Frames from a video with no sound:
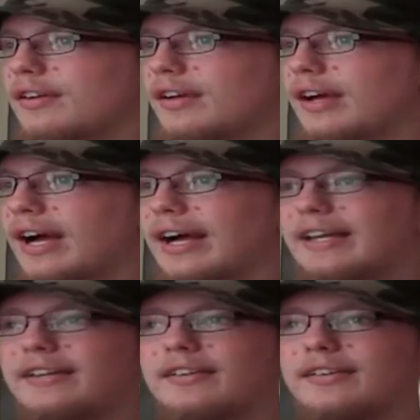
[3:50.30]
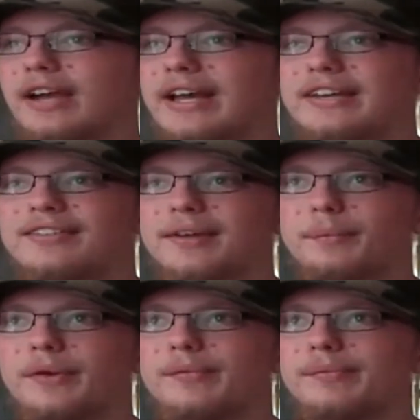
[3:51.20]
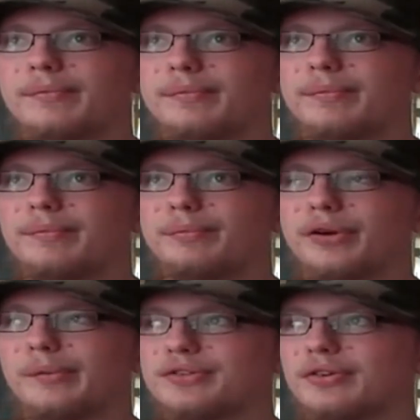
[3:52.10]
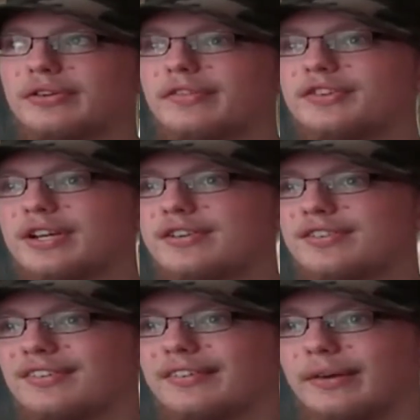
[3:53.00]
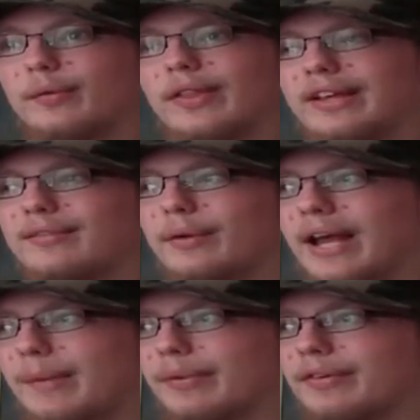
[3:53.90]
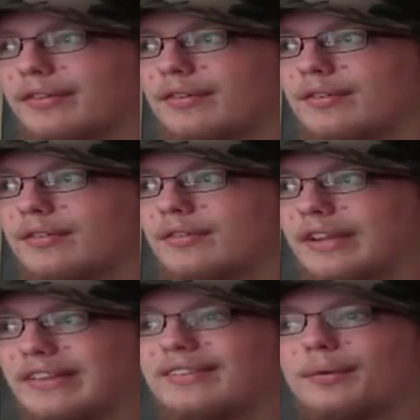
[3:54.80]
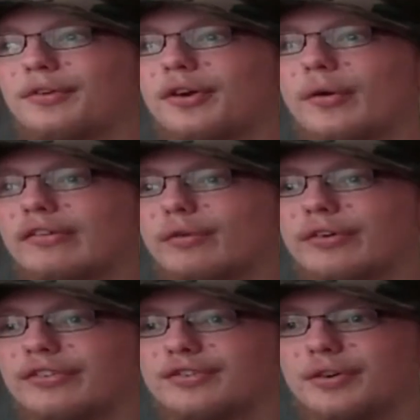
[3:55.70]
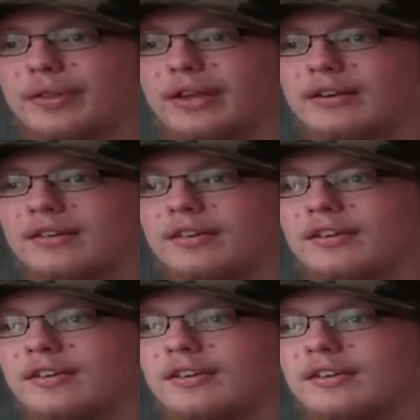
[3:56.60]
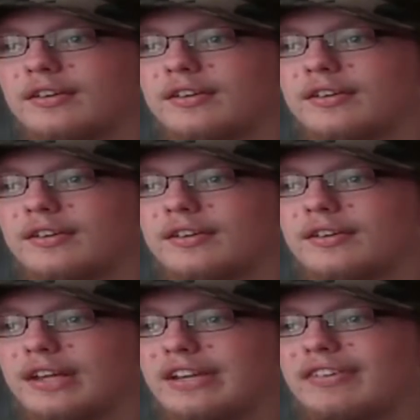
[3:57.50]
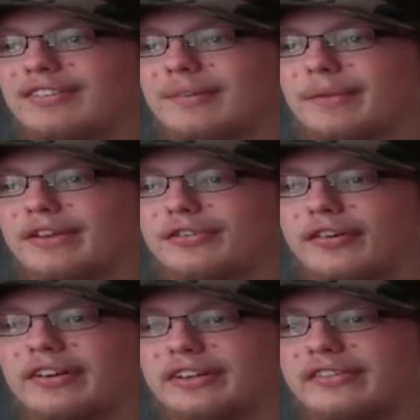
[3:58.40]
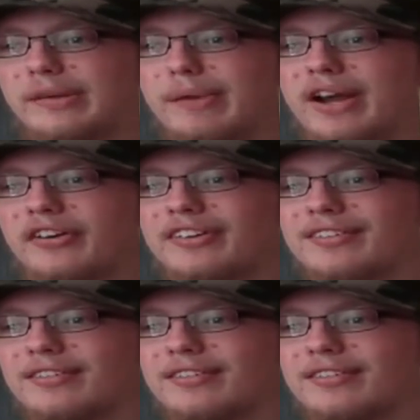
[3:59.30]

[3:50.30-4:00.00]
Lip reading: I accepted pretty much all of the changes. It's like, well, that's what happens. Like, that's what they're going for, is to show that even something as relatively minor as